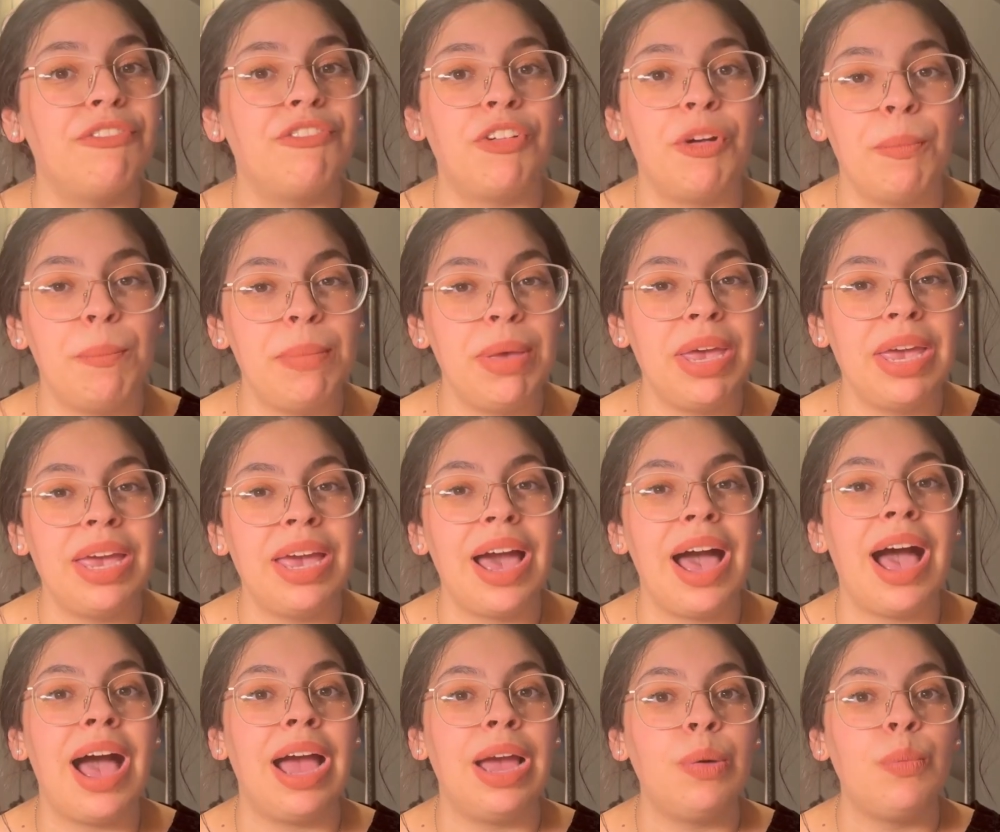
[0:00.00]
For me,
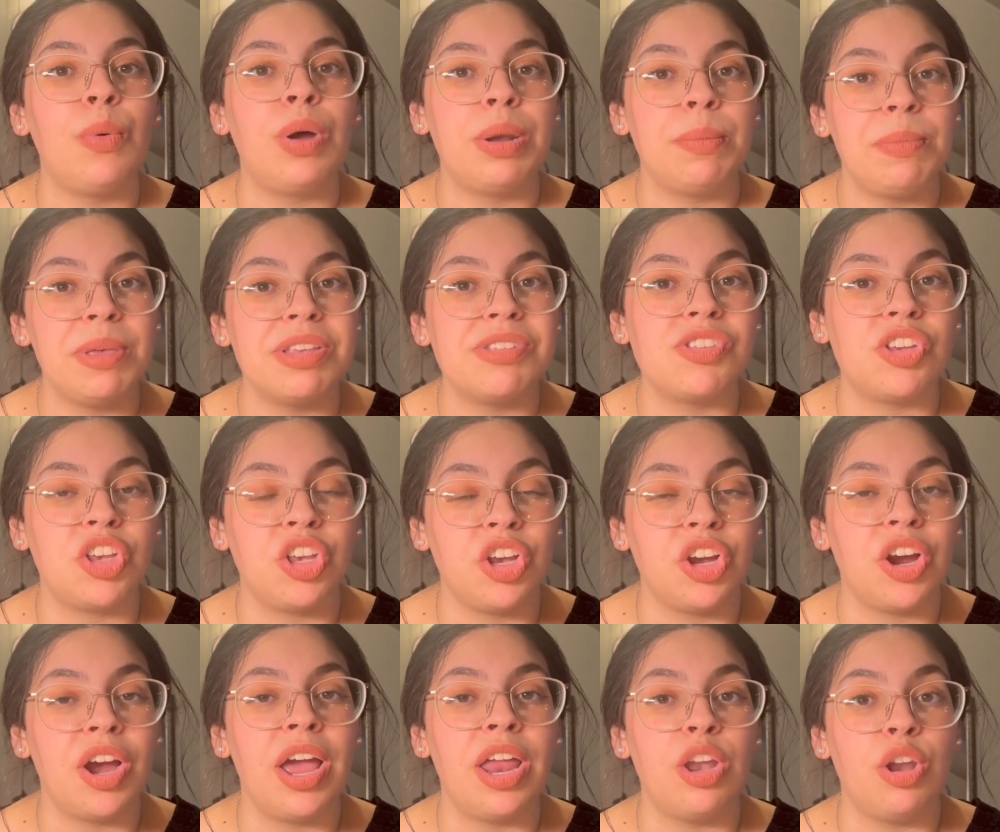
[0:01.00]
I wanna be
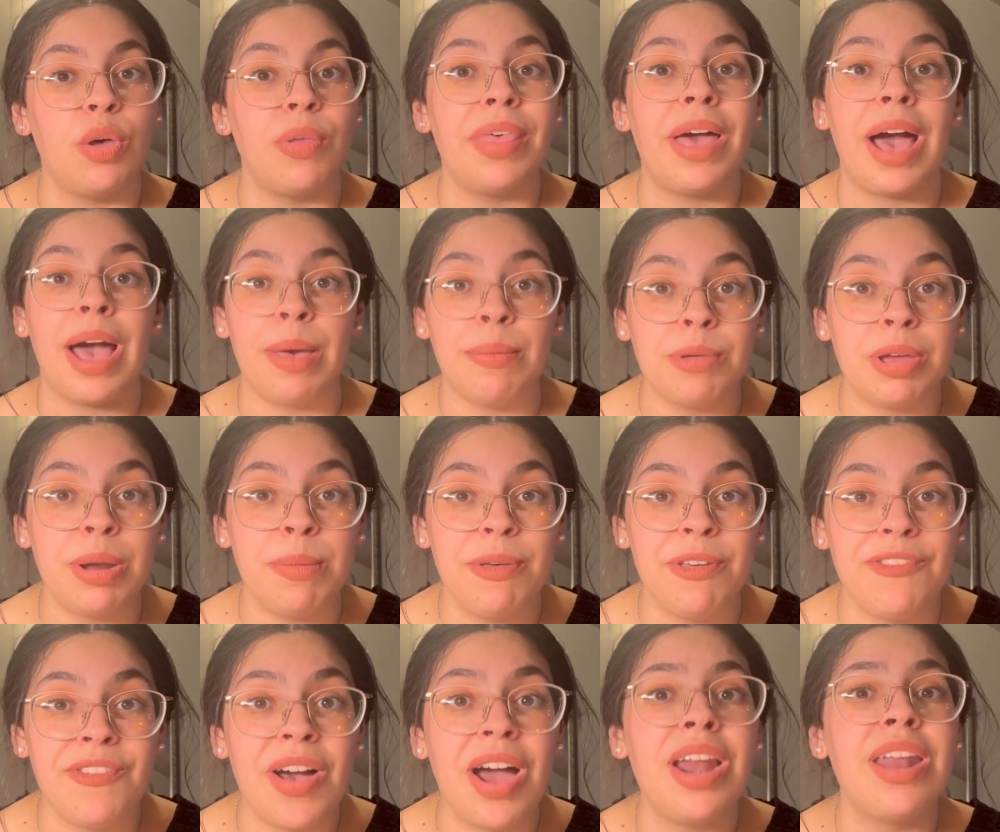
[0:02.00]
secure and know that I'm gonna be
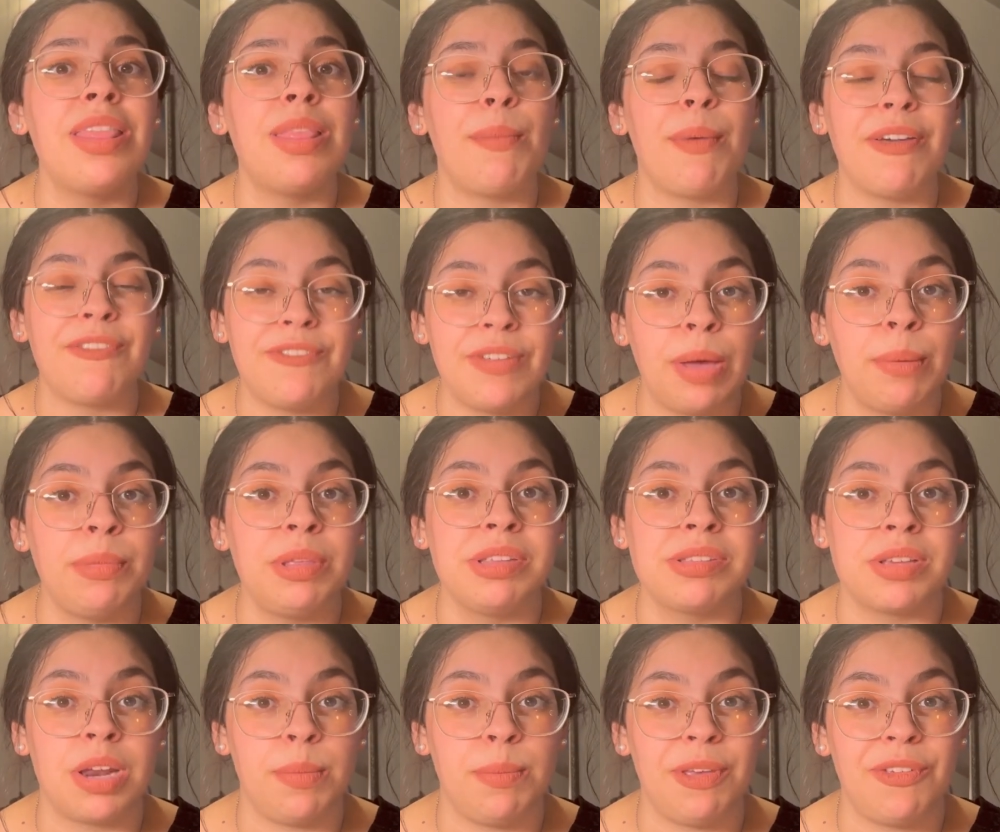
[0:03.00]
fine and that my family's
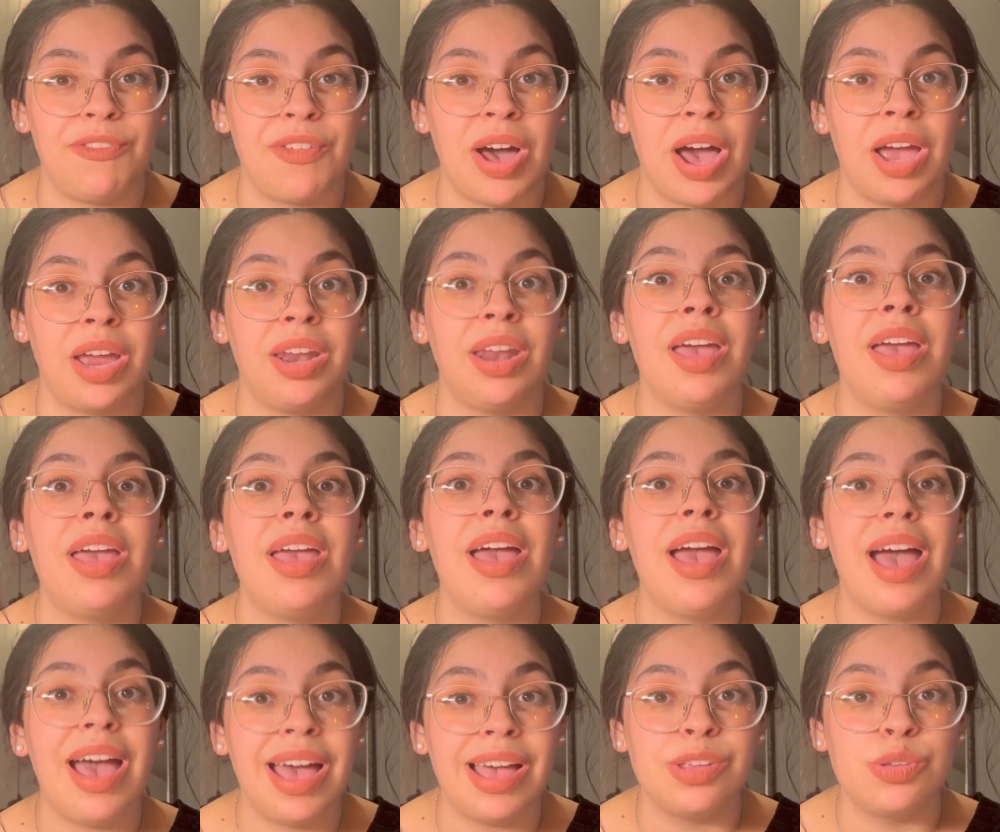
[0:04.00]
gonna be fine
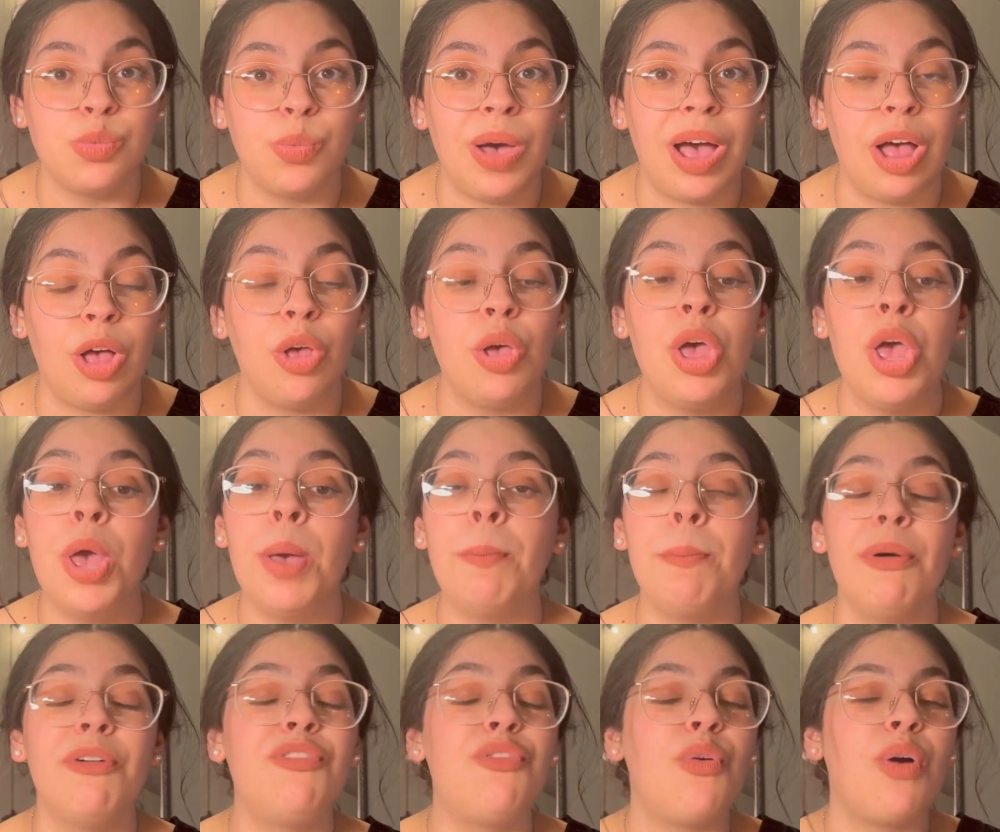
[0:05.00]
as well
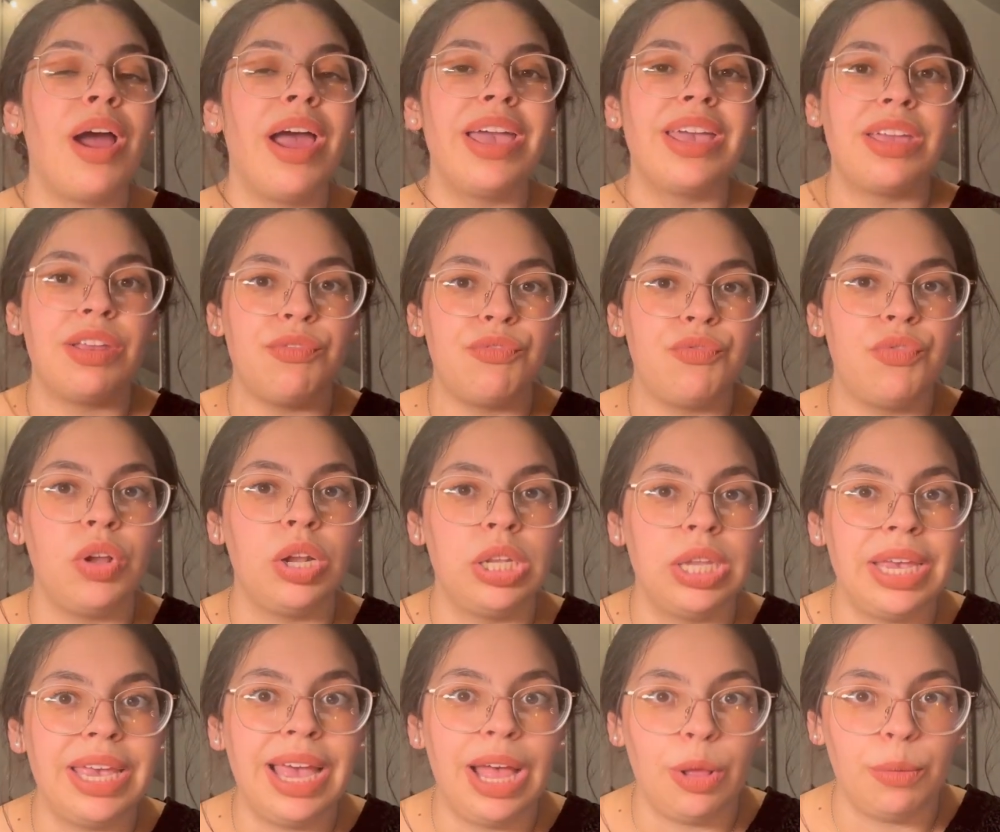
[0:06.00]
before I can
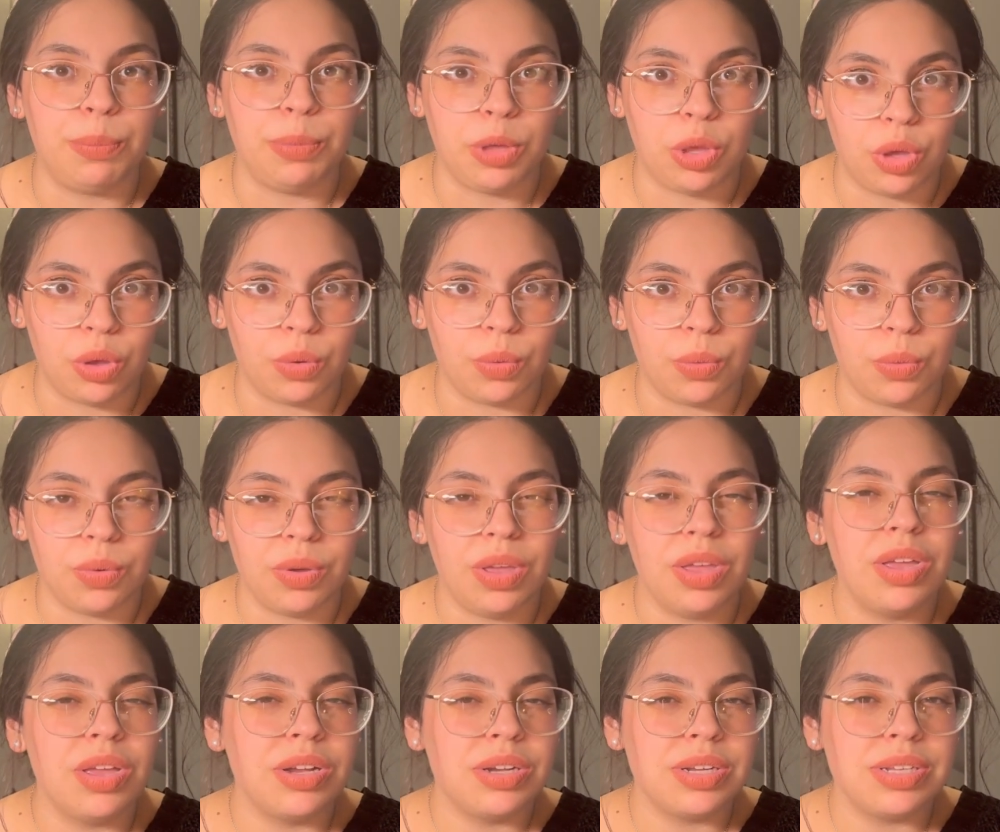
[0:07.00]
fully help you.
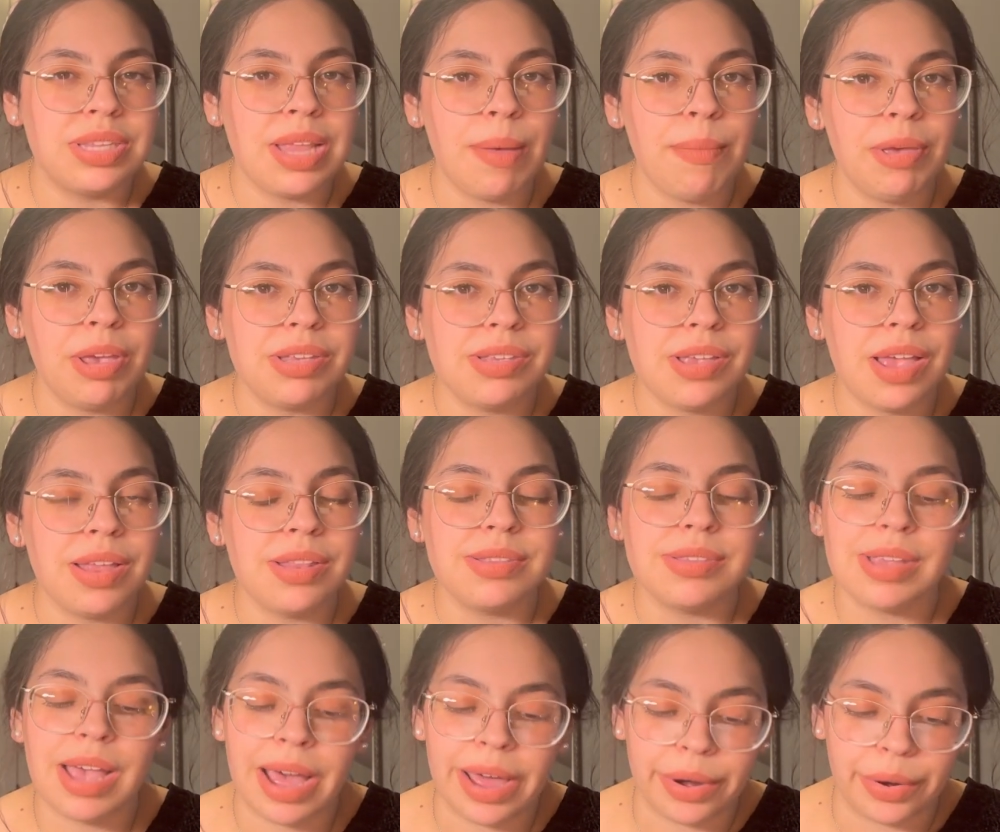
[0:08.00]
Does that make
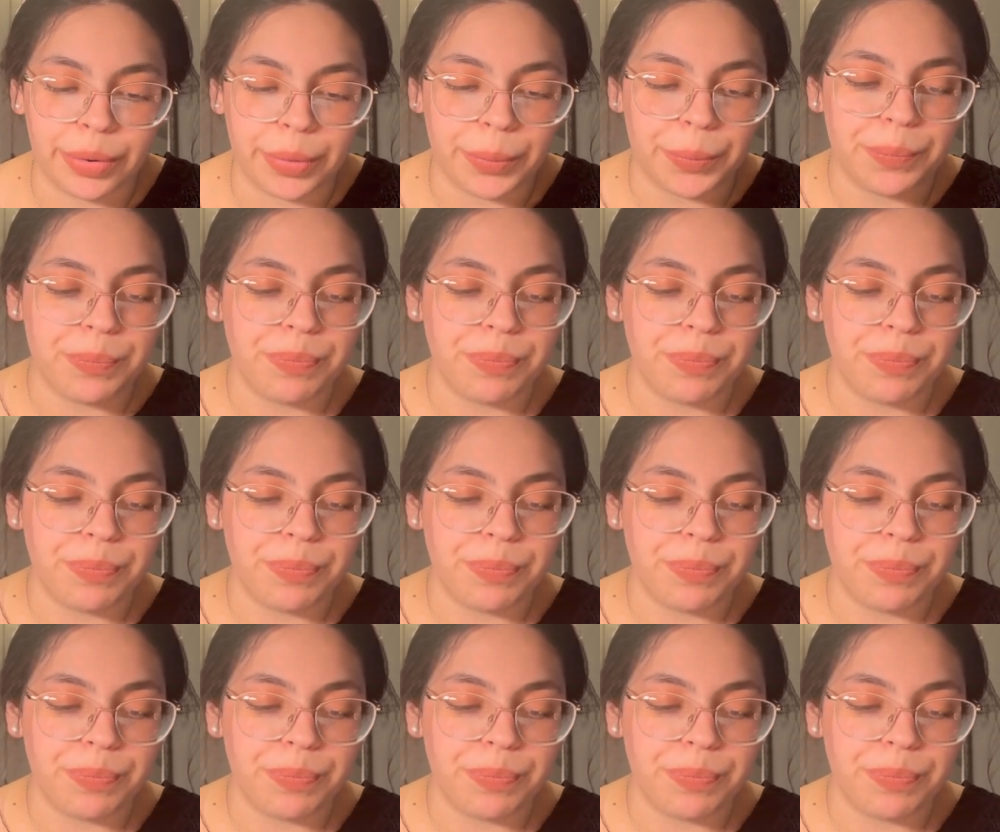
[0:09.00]
sense? I don't know.